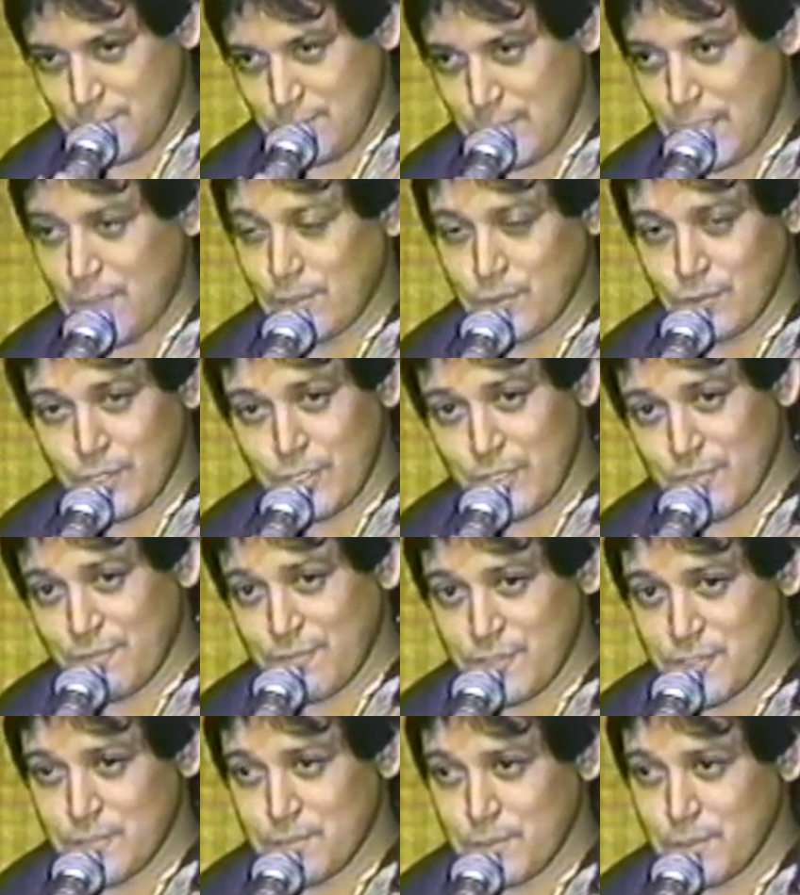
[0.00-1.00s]
But I was one of the
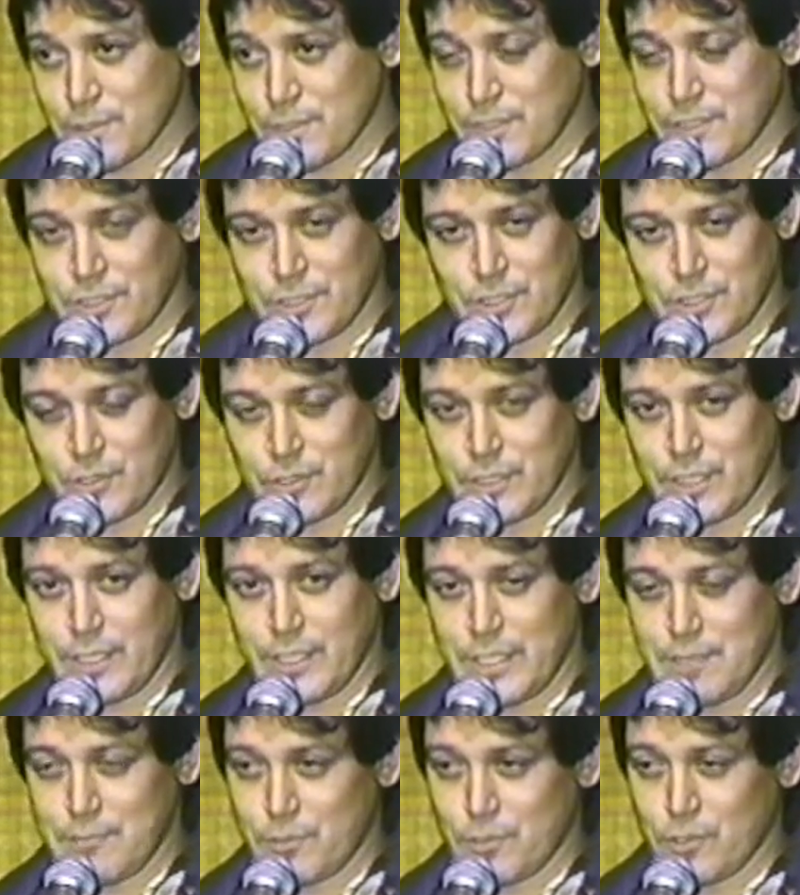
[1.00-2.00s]
first persons to join
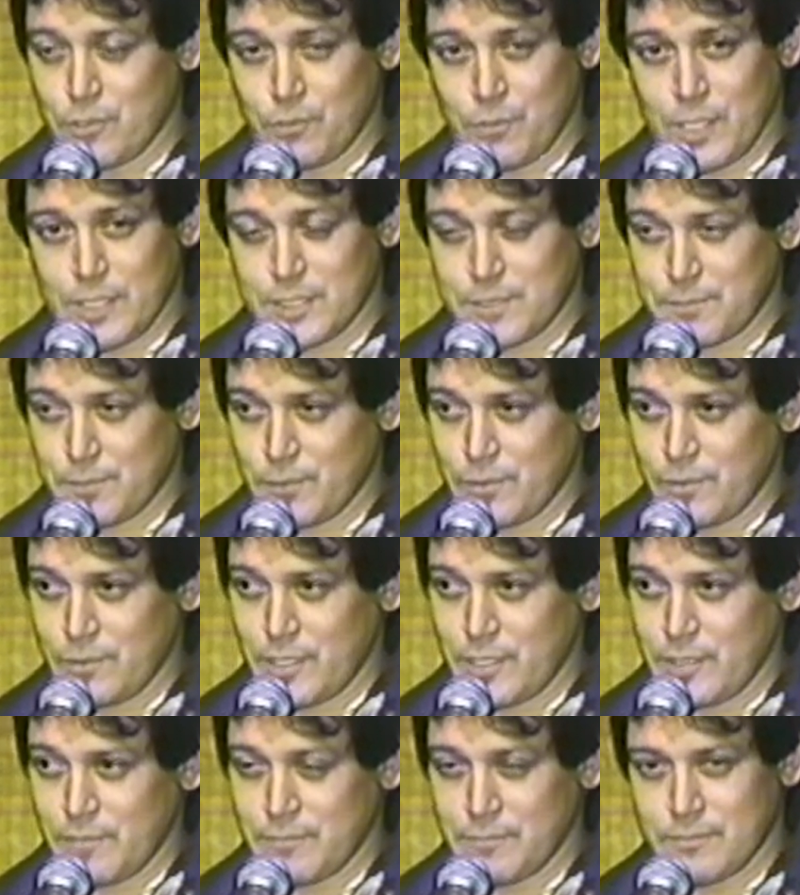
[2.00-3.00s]
that neighborhood watch
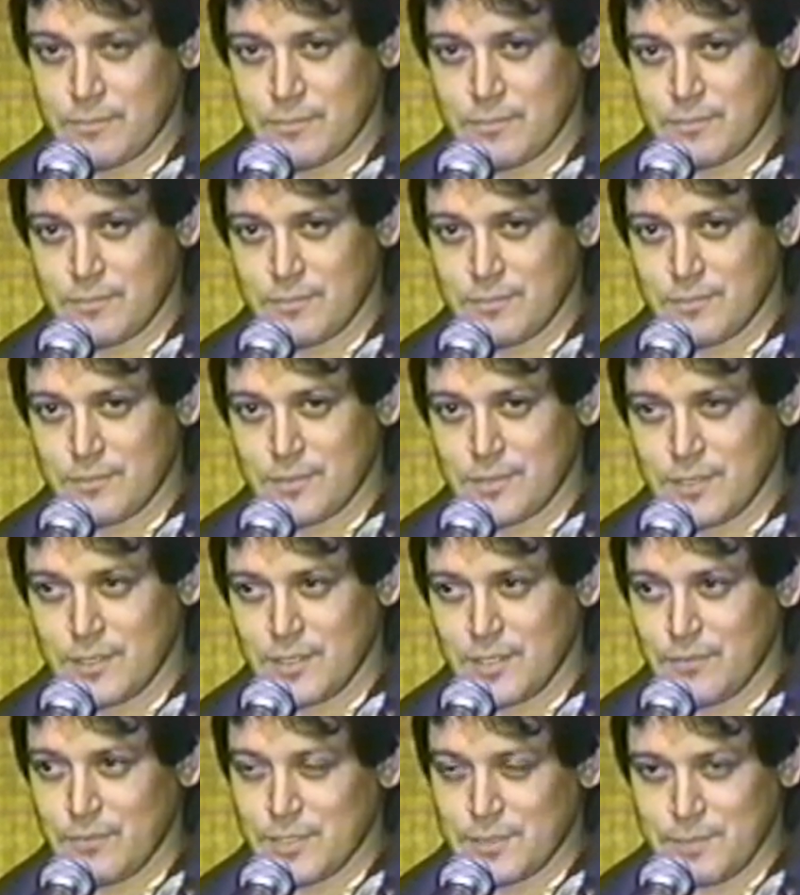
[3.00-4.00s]
program.
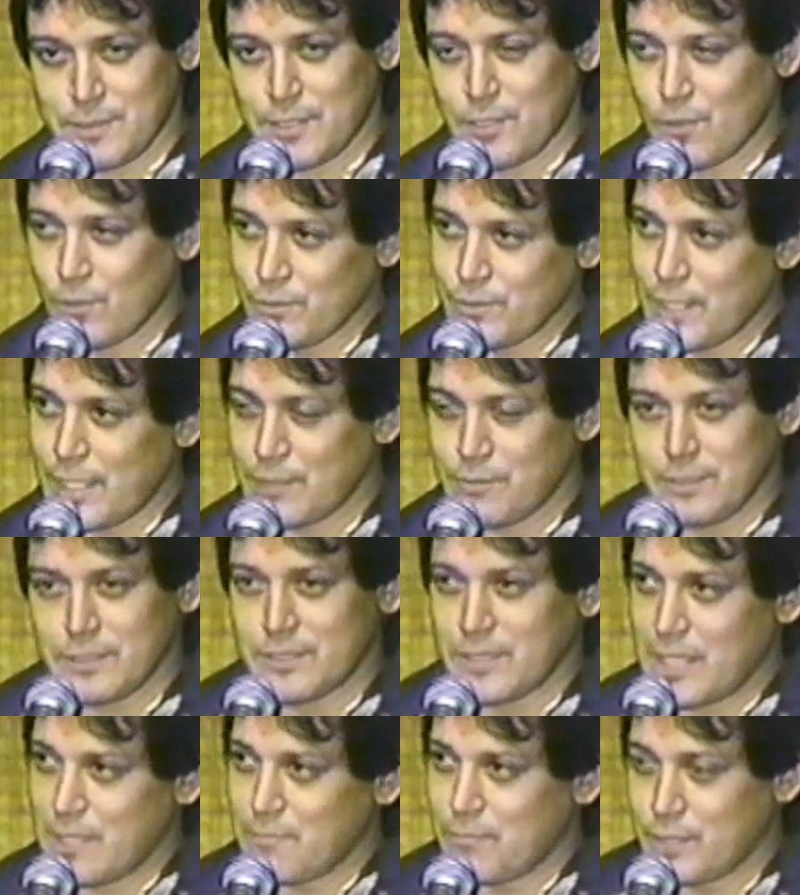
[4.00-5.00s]
And we spent a whole night one
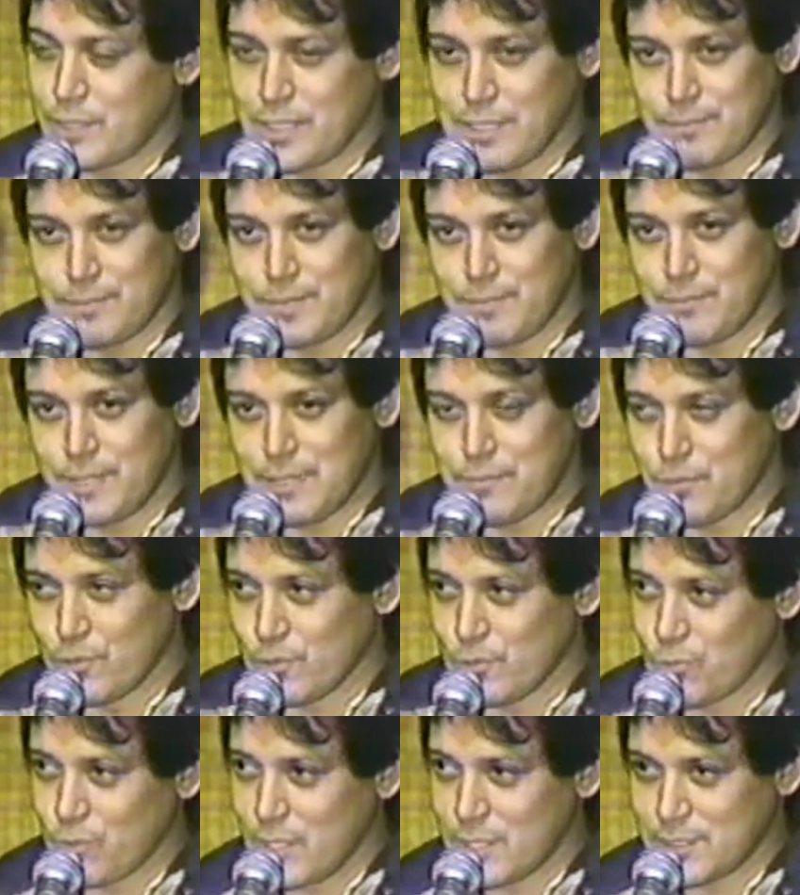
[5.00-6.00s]
time putting up them
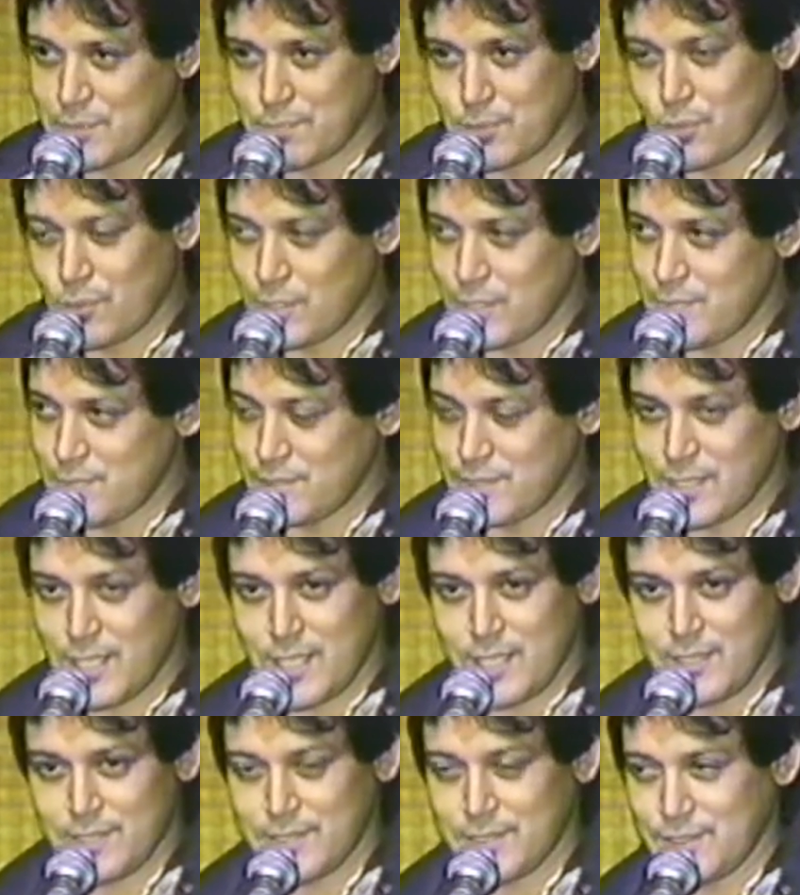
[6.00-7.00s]
neighborhood watch program
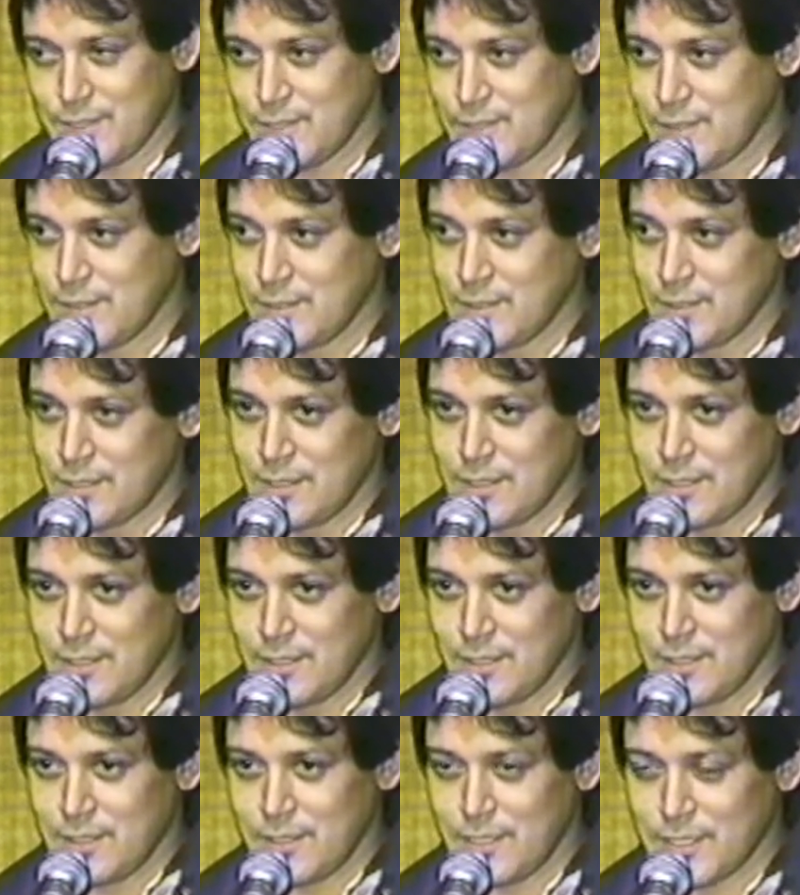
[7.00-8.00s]
signs, you know.
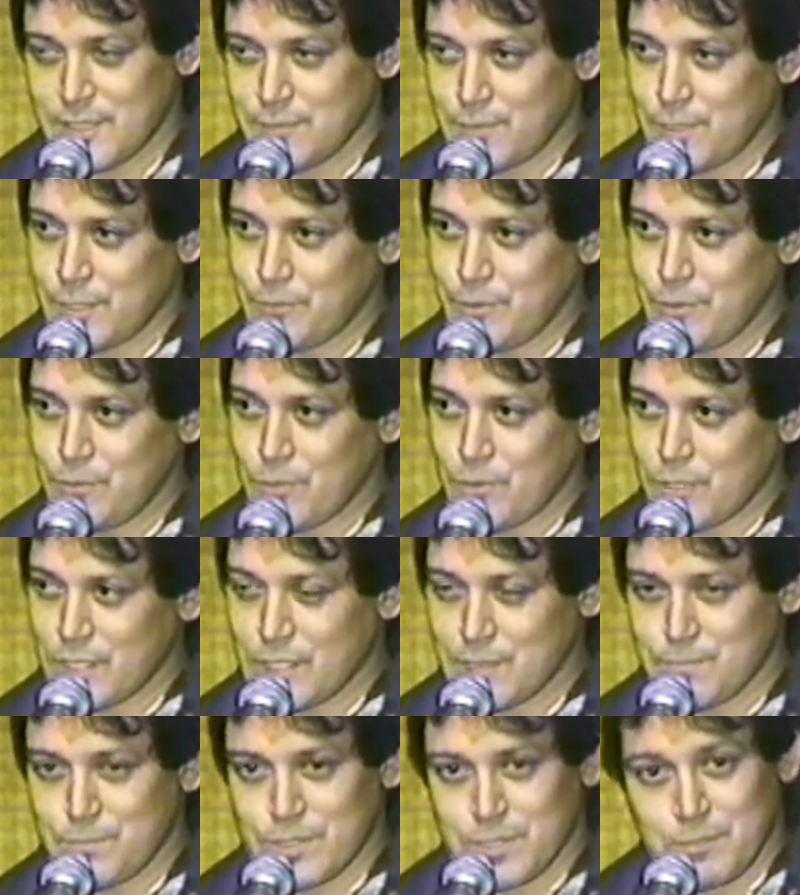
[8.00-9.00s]
Next morning we
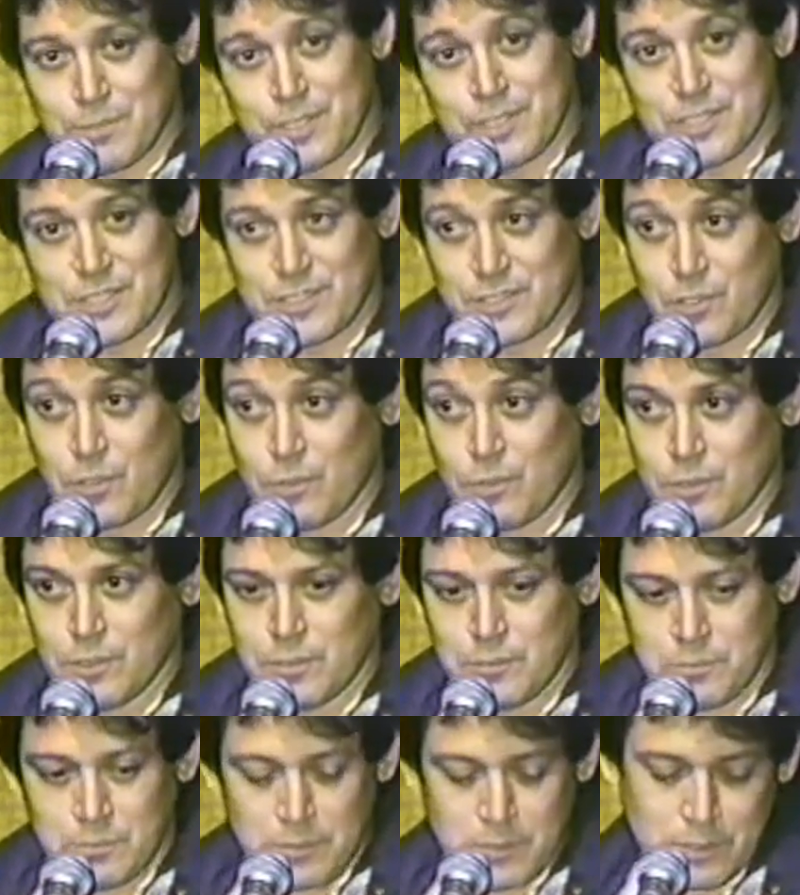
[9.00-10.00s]
woke up, somebody
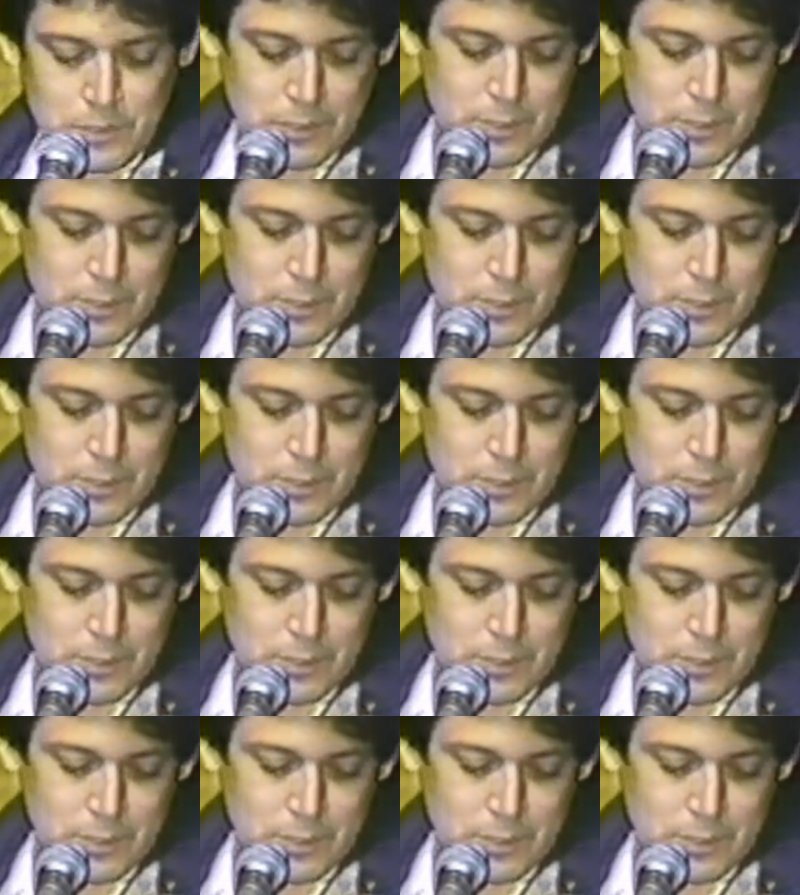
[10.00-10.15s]
stole them.